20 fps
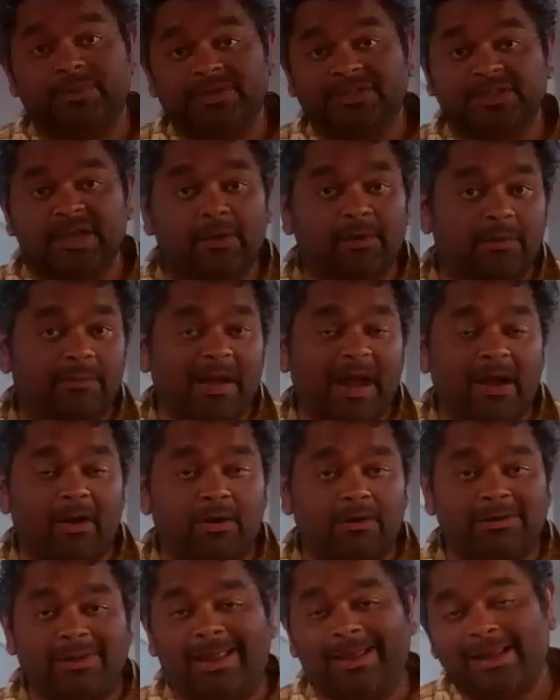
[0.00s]
we saw
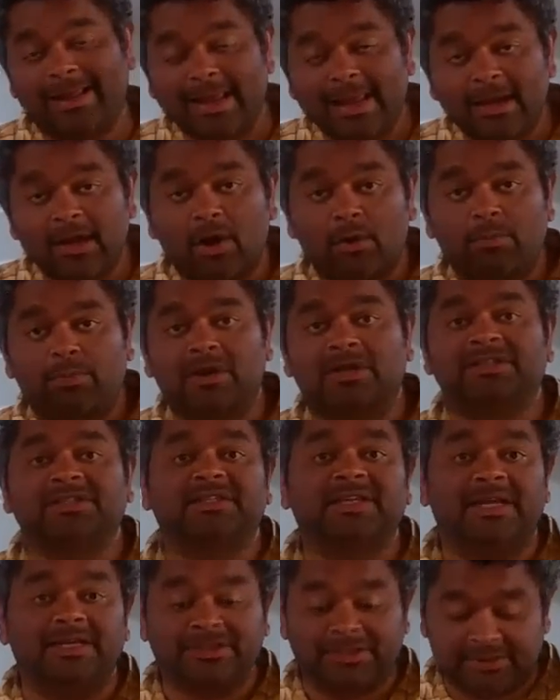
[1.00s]
what Keynote
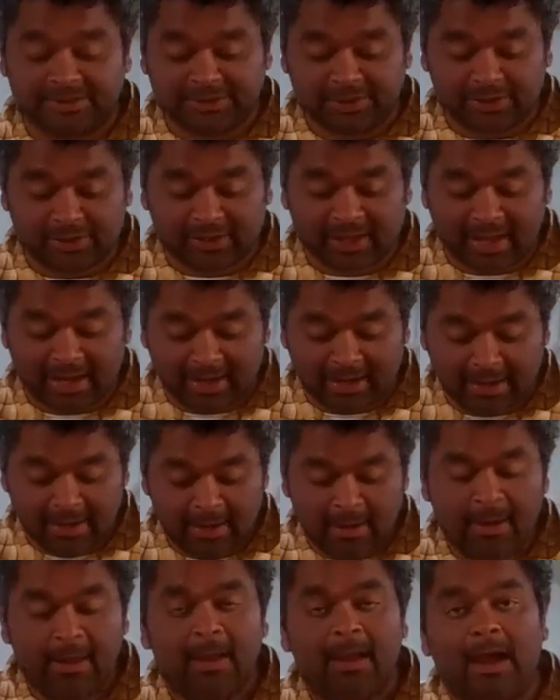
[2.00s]
presentations look like,
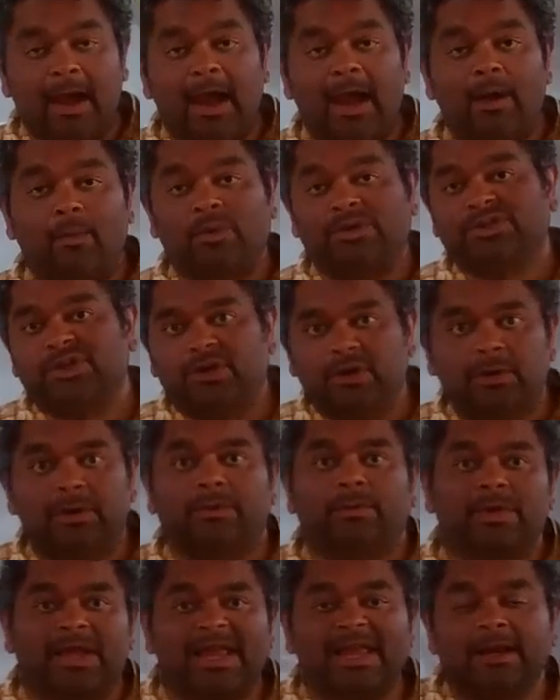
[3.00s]
which
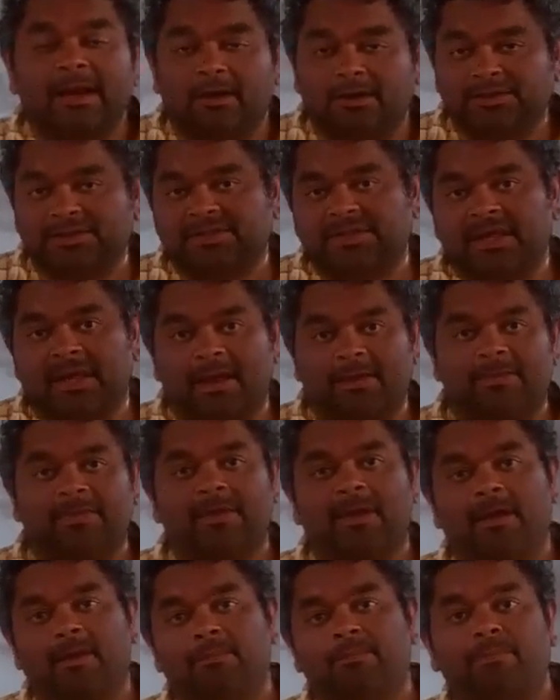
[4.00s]
are Keynote's
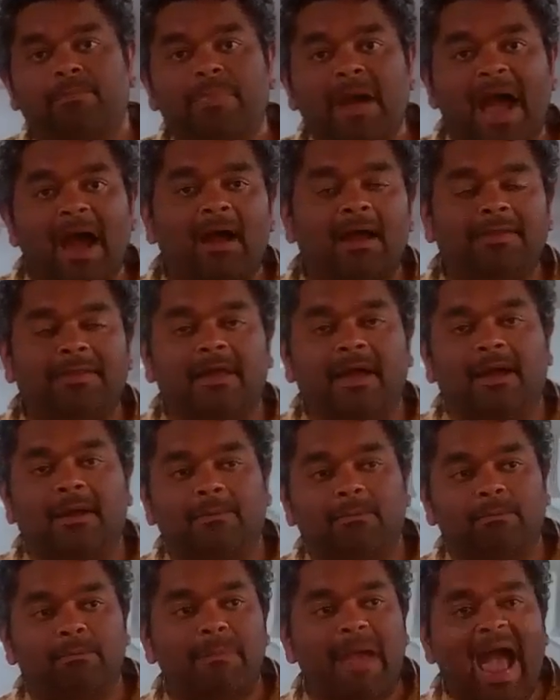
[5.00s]
the
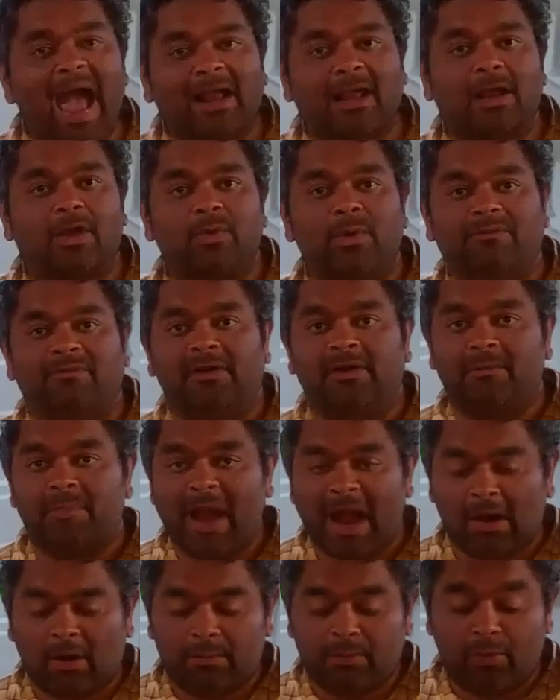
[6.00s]
Mac equivalent of
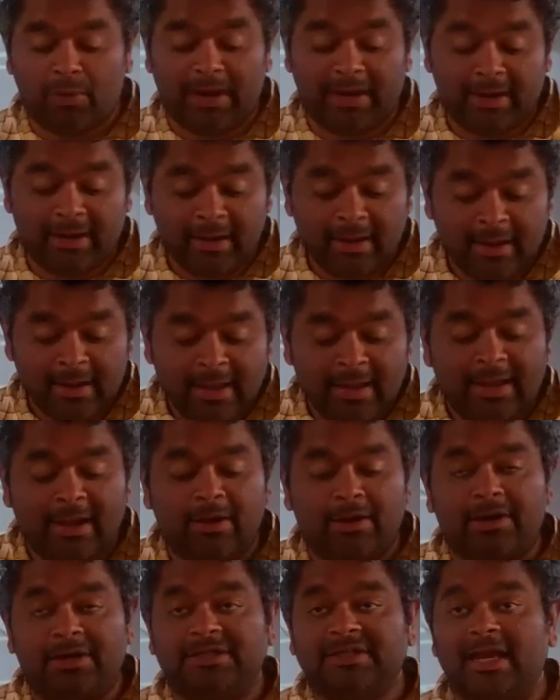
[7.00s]
PowerPoint.
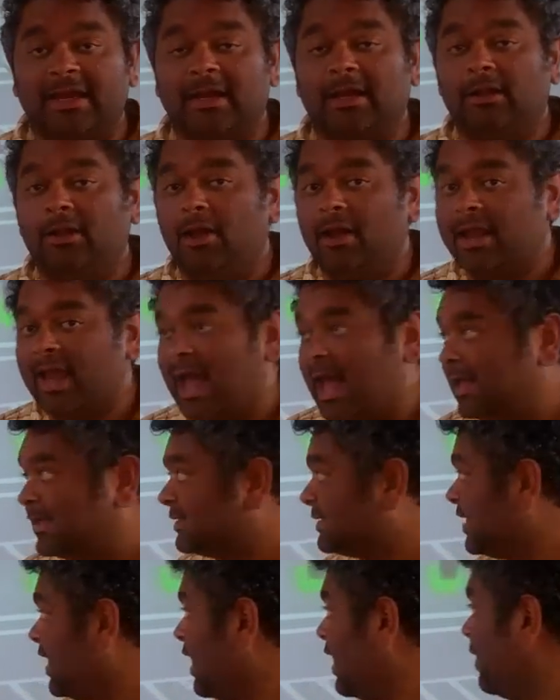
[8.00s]
Here you're taking a look
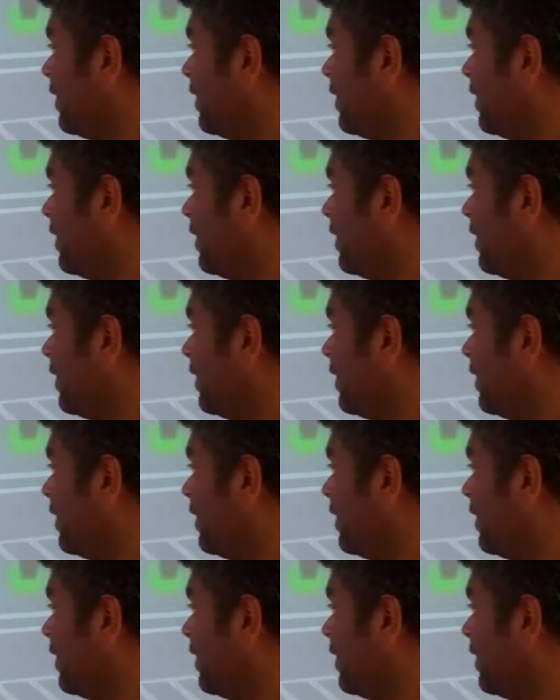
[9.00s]
at